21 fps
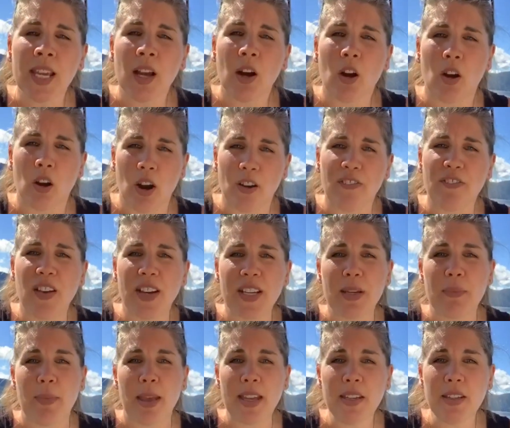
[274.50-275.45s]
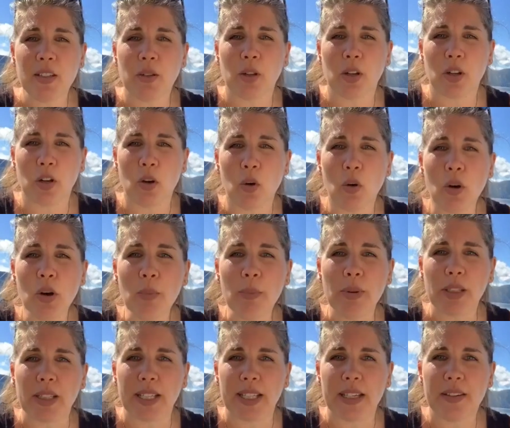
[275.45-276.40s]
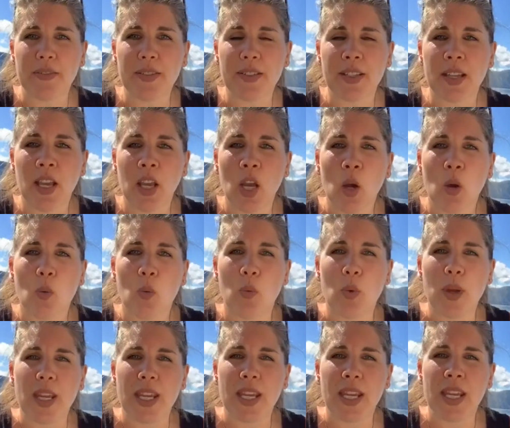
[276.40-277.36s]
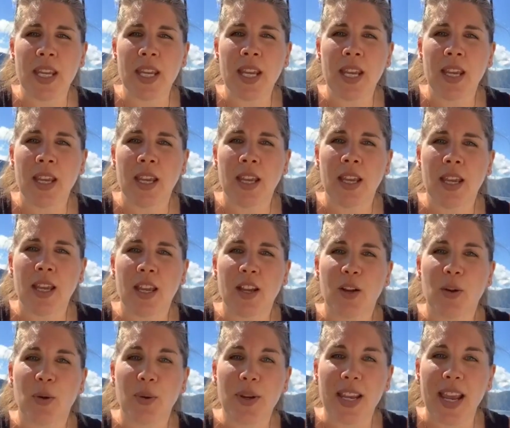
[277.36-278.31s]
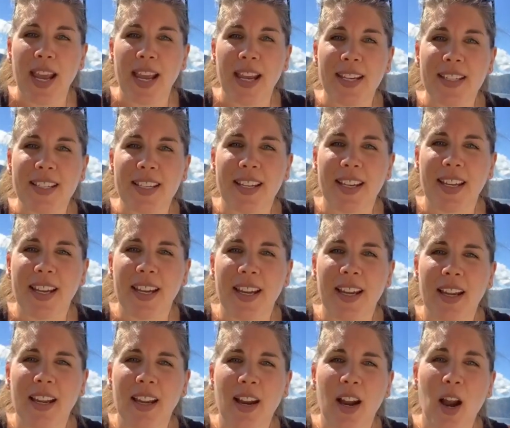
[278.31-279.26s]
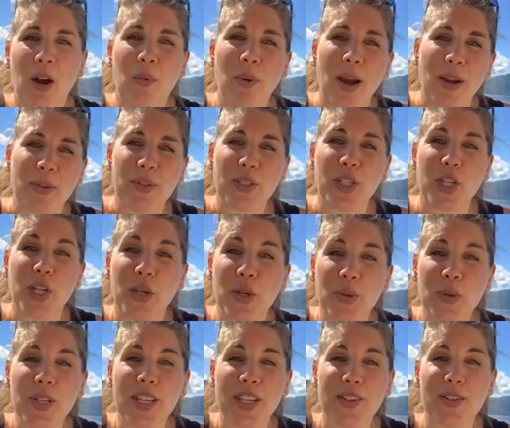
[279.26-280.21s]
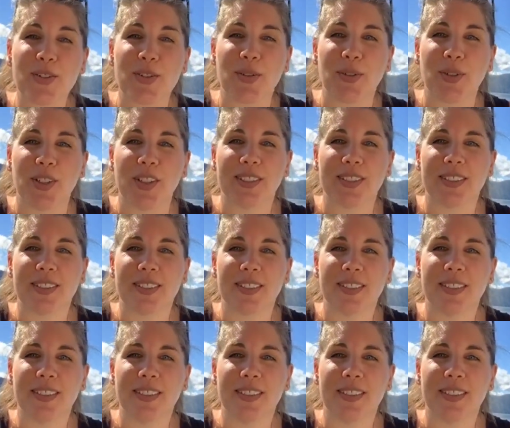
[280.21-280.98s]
our fundamental, our core beliefs, we create around 2 years old.